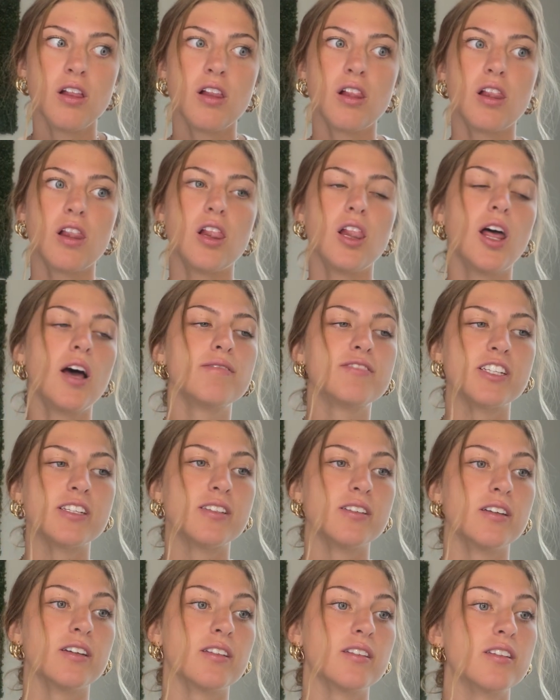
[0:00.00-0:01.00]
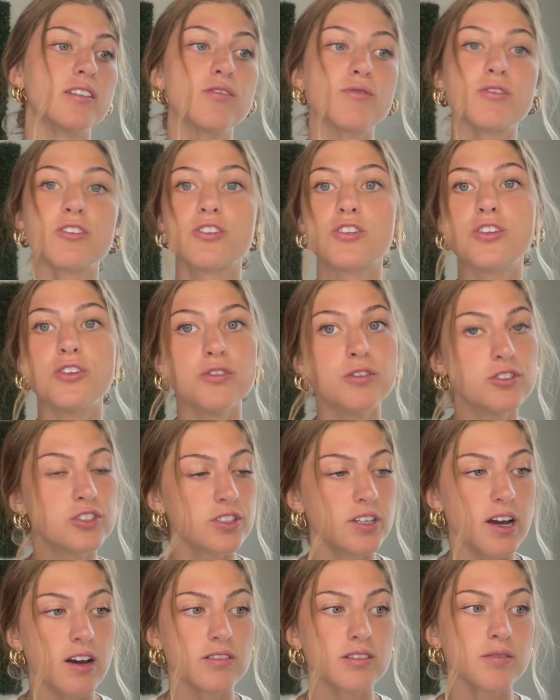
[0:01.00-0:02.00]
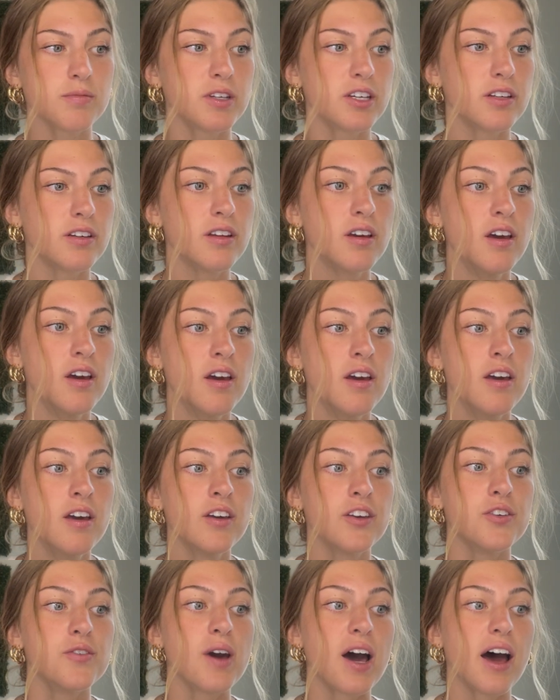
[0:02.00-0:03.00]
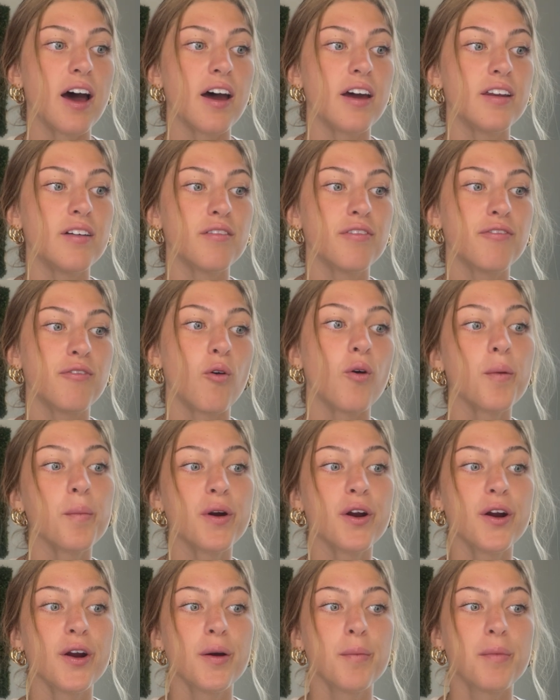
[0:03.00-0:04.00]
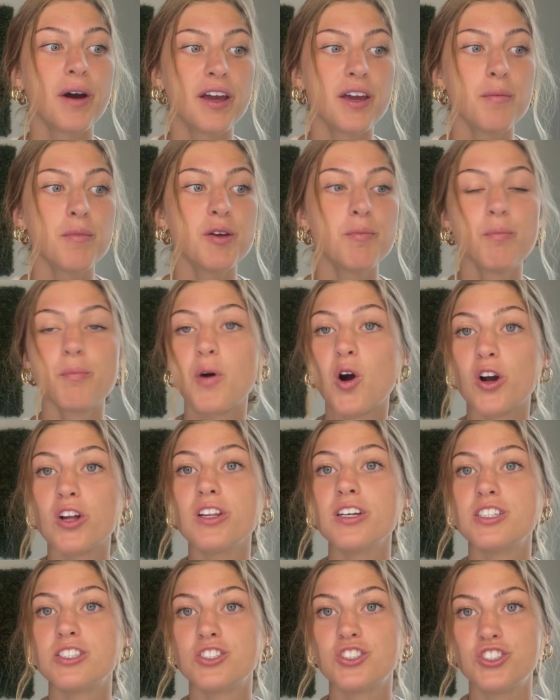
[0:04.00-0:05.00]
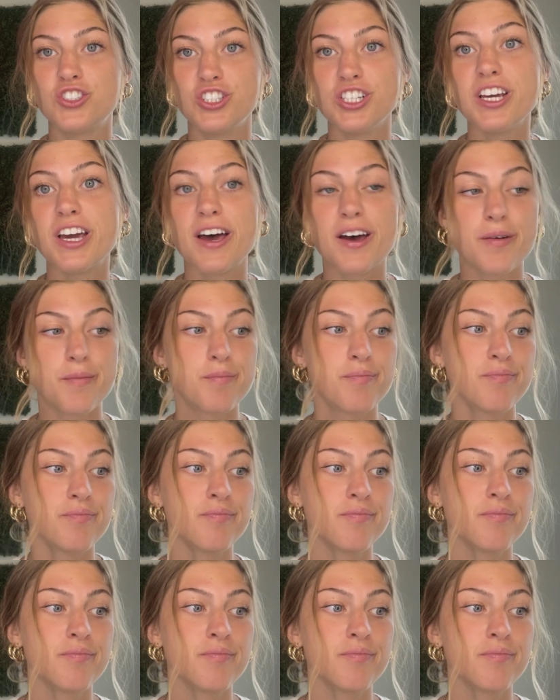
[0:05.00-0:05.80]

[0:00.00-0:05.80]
Love to see it. This was a huge announcement. You had former Miami Marlins GM